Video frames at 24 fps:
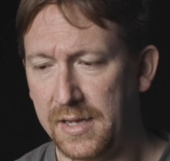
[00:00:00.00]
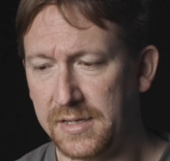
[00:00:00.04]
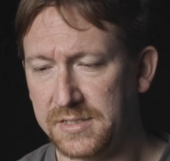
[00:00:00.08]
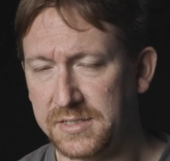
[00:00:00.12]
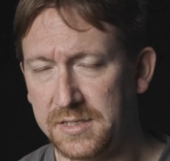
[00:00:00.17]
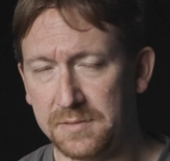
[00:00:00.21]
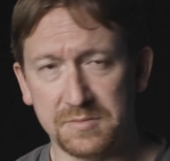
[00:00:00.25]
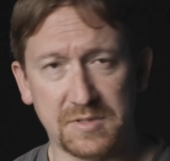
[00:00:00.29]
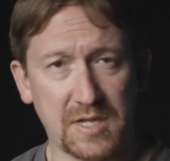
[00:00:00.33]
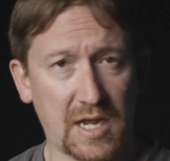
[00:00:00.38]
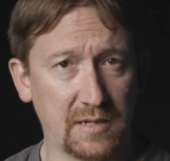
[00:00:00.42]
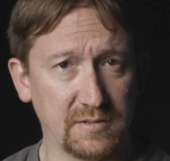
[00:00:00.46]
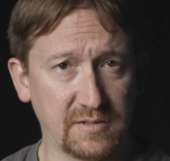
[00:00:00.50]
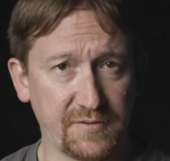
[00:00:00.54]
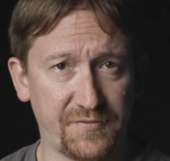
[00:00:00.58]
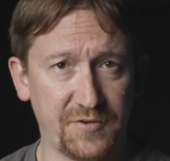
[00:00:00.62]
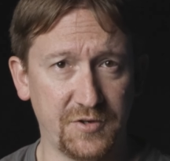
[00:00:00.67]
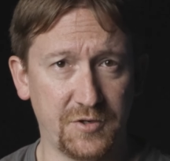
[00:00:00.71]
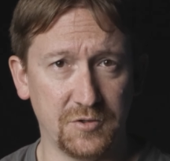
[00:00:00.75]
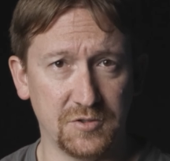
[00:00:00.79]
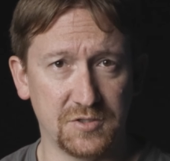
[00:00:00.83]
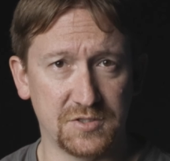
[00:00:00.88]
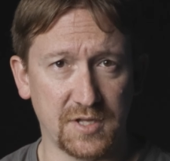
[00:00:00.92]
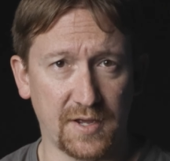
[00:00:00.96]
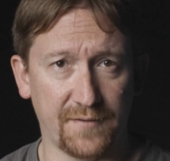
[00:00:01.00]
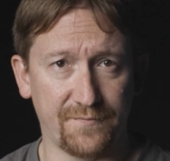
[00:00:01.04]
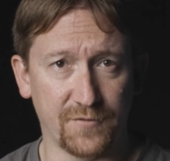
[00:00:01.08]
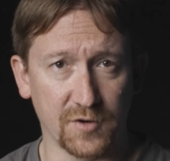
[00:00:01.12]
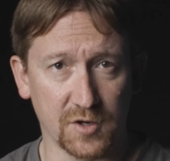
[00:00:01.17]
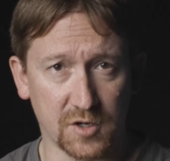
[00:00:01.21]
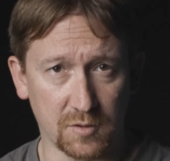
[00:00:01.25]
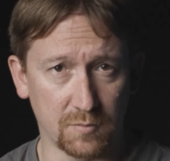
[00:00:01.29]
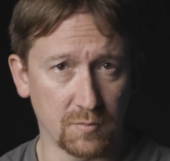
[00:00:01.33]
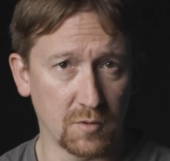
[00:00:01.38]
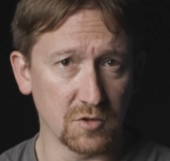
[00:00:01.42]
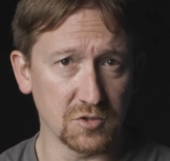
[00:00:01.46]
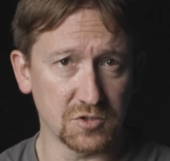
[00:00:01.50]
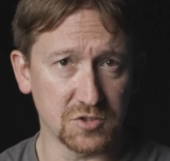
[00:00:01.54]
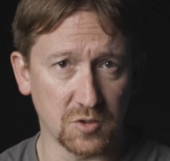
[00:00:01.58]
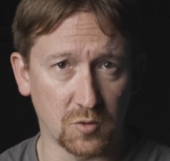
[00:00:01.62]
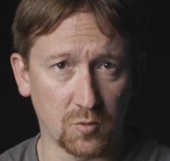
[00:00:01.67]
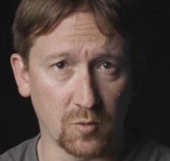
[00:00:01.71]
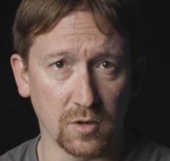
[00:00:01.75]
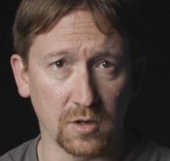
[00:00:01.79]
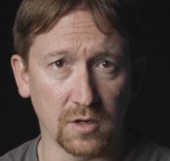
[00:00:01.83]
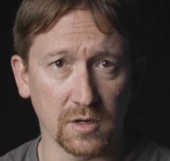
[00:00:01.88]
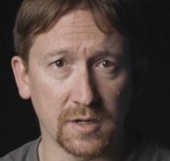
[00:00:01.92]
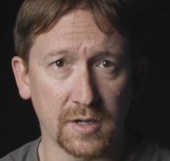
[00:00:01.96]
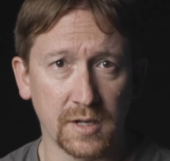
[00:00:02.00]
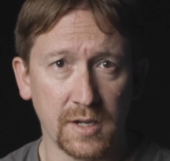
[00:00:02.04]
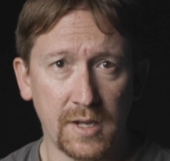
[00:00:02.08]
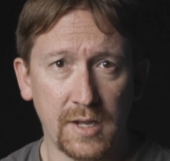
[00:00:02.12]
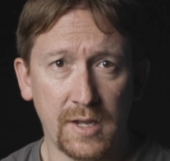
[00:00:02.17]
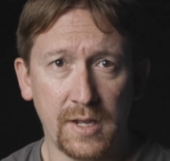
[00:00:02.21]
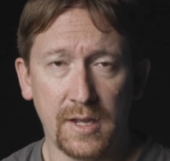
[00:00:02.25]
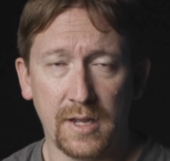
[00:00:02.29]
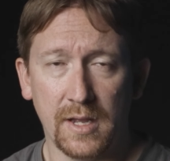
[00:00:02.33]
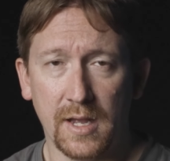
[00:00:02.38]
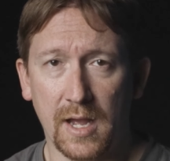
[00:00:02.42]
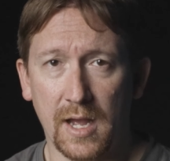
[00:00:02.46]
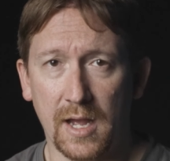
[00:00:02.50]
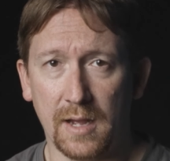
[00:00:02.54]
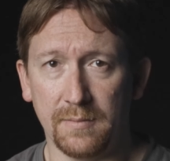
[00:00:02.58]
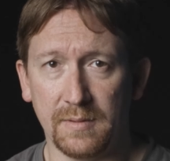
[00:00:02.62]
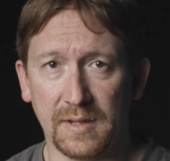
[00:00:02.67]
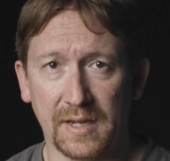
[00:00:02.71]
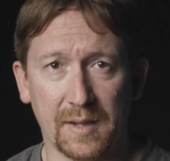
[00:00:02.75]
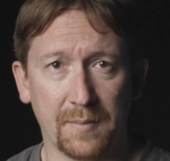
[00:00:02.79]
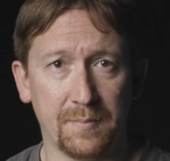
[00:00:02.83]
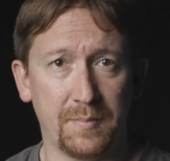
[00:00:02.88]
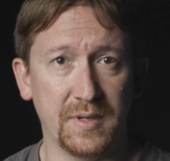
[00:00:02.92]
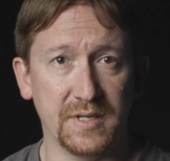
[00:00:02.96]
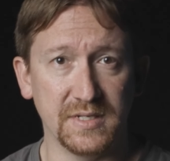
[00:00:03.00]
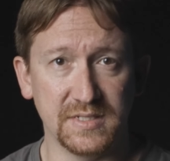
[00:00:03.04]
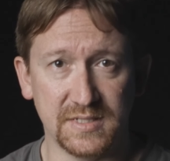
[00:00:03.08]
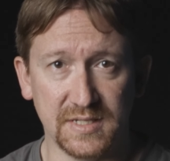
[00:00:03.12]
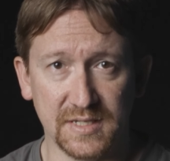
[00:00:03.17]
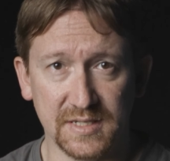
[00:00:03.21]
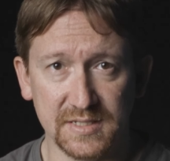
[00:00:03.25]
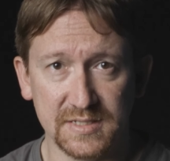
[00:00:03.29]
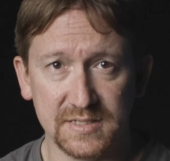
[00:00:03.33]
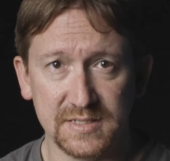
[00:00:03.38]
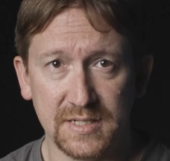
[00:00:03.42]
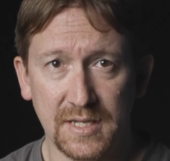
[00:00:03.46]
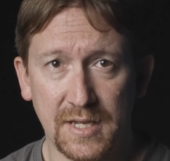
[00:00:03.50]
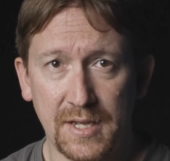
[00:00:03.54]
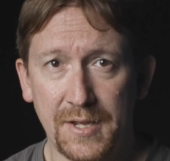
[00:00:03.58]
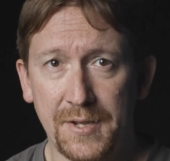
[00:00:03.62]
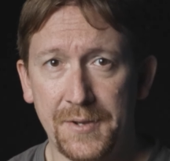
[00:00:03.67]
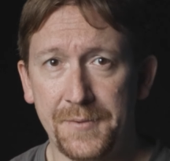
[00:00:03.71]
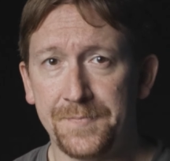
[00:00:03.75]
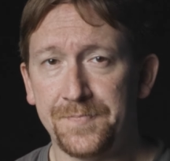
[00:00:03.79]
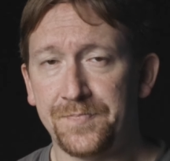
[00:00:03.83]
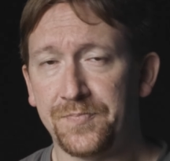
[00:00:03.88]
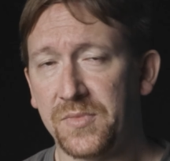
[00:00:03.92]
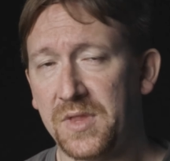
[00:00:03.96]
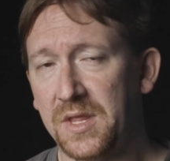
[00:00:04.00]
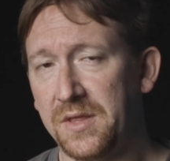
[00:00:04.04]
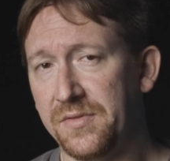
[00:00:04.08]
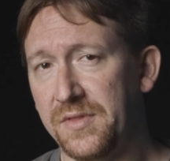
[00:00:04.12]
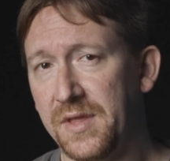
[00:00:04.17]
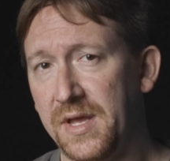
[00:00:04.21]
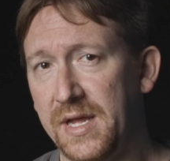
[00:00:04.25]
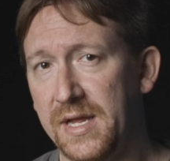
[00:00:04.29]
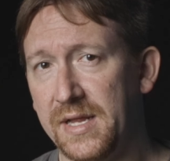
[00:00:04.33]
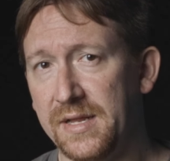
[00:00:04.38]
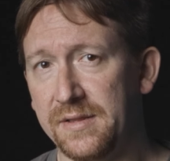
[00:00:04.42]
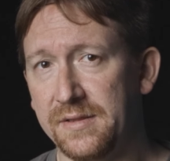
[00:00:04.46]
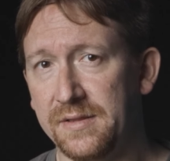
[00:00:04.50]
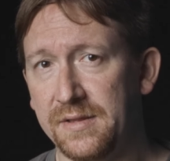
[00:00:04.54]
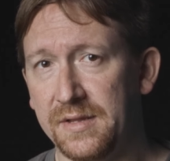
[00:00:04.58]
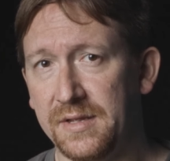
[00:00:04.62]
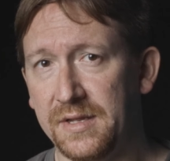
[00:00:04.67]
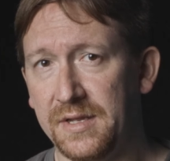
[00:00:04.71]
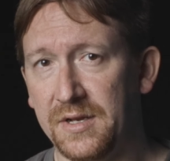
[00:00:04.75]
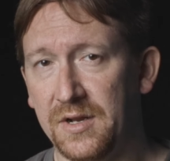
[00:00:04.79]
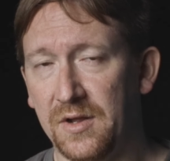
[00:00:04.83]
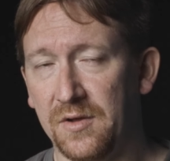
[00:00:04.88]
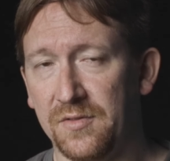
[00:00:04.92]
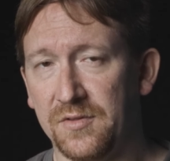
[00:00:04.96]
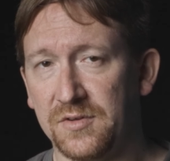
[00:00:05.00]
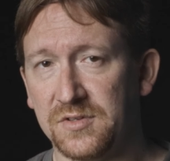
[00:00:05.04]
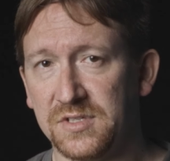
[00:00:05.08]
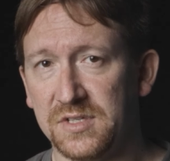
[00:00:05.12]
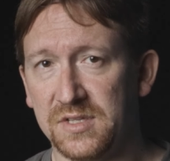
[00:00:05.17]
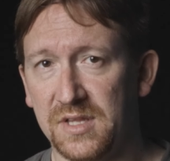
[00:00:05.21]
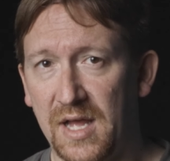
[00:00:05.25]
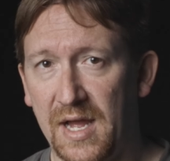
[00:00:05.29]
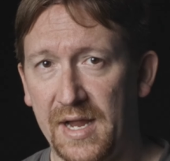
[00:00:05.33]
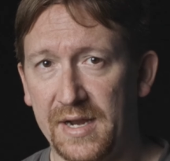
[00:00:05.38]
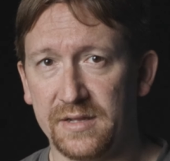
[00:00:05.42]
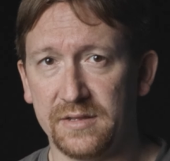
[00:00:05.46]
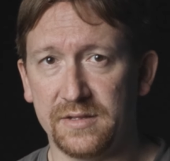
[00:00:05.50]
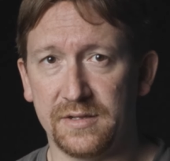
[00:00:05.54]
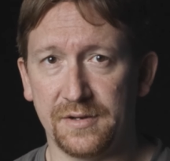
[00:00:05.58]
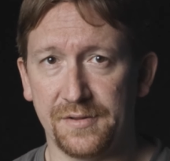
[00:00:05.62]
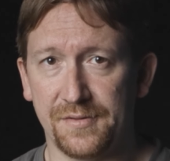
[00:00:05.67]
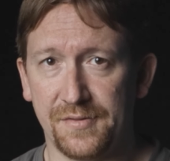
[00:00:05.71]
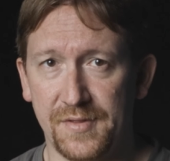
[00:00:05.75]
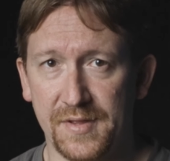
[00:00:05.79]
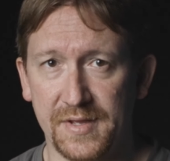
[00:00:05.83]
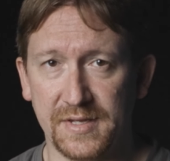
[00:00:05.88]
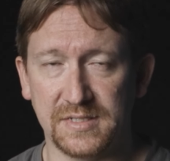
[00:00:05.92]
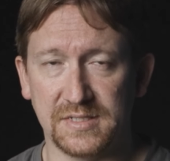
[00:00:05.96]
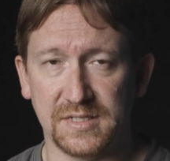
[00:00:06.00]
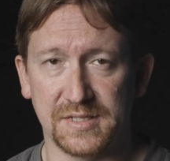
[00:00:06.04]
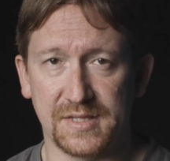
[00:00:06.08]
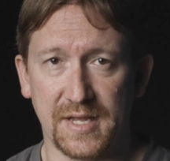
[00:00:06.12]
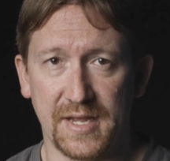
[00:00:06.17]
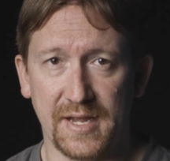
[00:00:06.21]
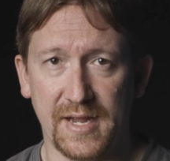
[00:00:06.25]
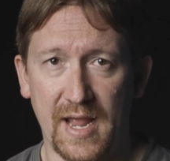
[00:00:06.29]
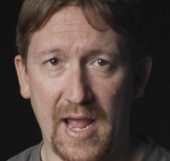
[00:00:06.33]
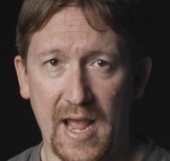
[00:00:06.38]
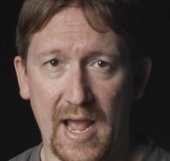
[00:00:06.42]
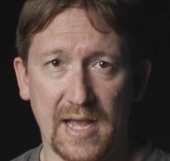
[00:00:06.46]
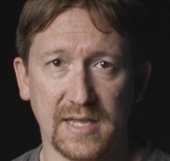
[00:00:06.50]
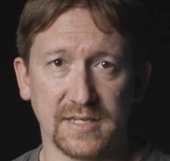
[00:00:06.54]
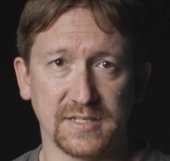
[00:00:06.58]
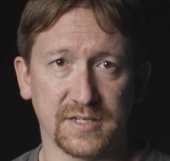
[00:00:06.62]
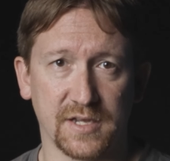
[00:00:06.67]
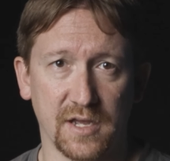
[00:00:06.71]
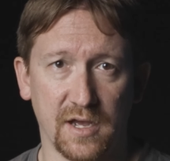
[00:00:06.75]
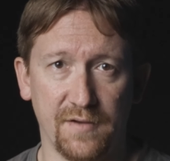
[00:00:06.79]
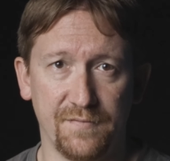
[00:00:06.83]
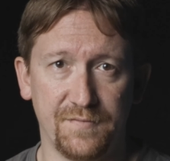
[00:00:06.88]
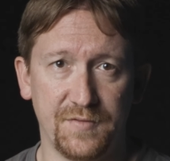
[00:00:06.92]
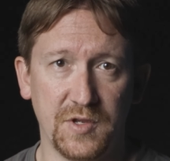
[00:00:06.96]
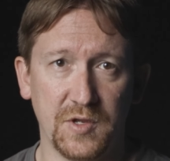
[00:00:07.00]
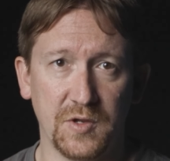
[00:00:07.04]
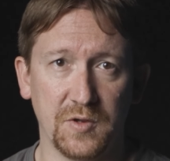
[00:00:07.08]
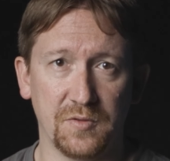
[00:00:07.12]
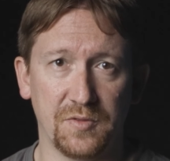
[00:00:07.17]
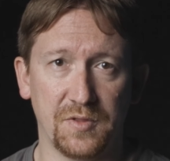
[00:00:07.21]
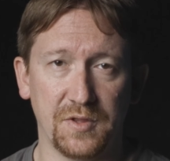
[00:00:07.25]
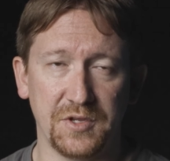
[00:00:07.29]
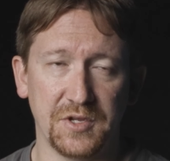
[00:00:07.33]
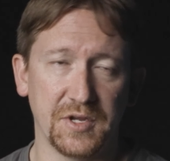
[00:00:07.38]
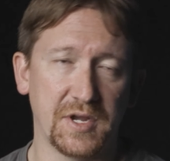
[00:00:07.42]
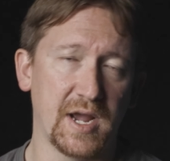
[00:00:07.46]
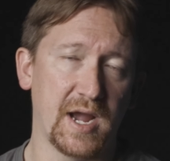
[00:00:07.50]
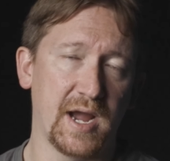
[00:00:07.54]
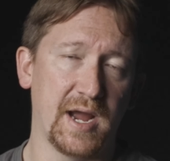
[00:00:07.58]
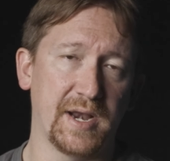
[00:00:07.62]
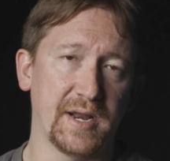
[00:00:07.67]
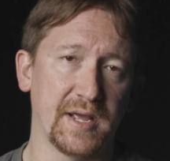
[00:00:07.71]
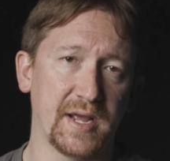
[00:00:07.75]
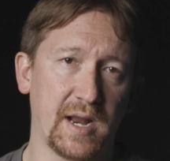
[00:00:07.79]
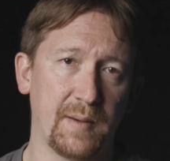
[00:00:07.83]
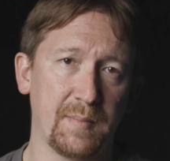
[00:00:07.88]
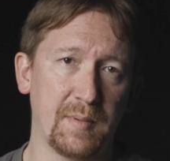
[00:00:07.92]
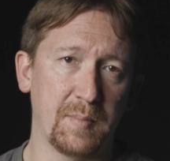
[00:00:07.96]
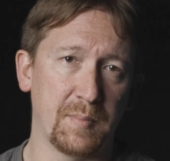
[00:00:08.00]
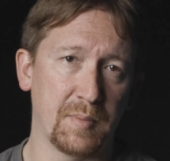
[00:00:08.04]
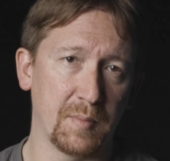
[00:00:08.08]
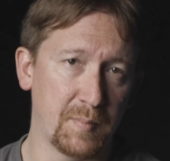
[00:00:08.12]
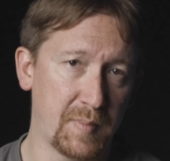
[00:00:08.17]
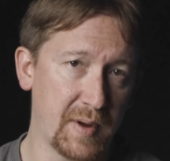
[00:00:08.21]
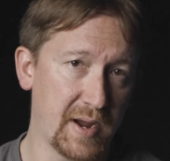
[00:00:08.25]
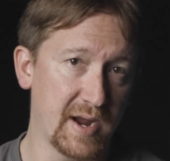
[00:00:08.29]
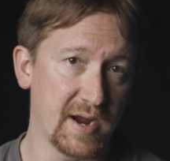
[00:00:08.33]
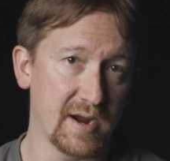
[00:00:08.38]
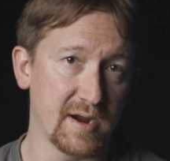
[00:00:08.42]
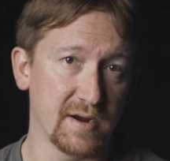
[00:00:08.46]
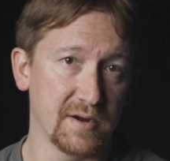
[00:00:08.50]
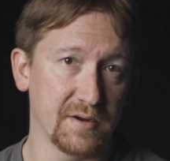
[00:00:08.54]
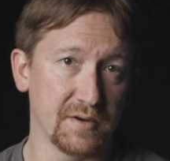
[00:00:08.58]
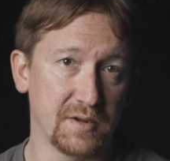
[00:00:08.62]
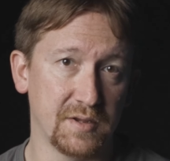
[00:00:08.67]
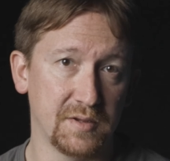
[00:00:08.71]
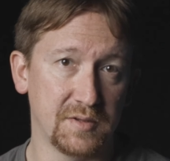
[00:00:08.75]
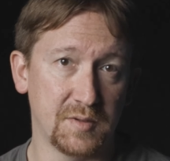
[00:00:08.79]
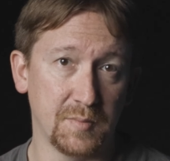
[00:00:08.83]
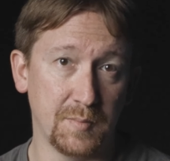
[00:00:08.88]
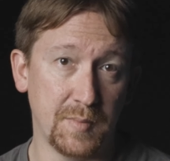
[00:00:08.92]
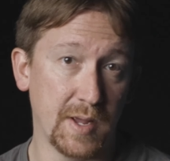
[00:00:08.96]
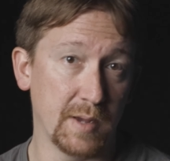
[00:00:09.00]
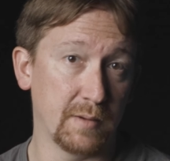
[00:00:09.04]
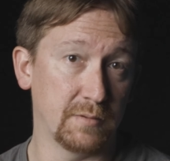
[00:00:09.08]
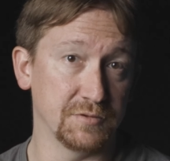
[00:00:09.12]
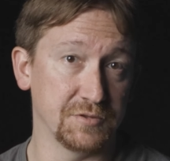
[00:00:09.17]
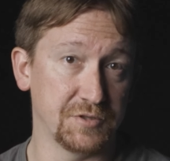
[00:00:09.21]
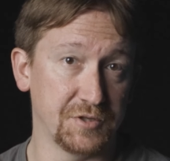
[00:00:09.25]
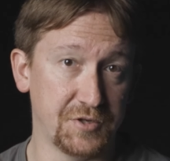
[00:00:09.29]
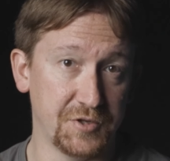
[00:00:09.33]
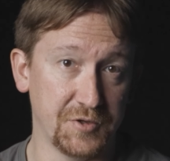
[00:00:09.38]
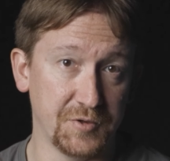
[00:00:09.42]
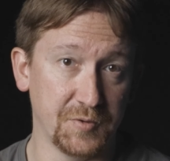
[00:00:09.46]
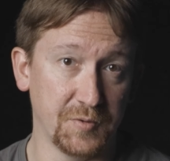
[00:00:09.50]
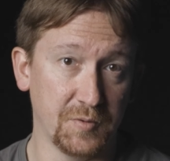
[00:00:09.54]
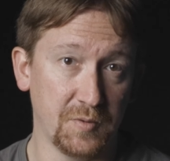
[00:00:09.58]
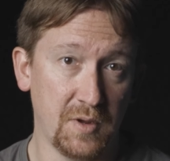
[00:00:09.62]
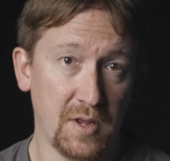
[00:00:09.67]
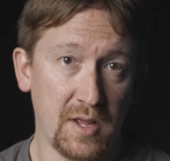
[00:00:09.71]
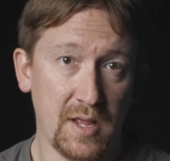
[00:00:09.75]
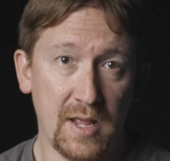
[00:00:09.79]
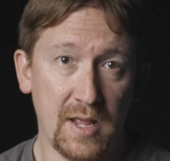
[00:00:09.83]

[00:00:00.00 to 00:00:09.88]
sometimes if you do stuff for commercial work, like a business, then there's a lot of little things that they ask of you that you kind of got to be prepared to be able to do.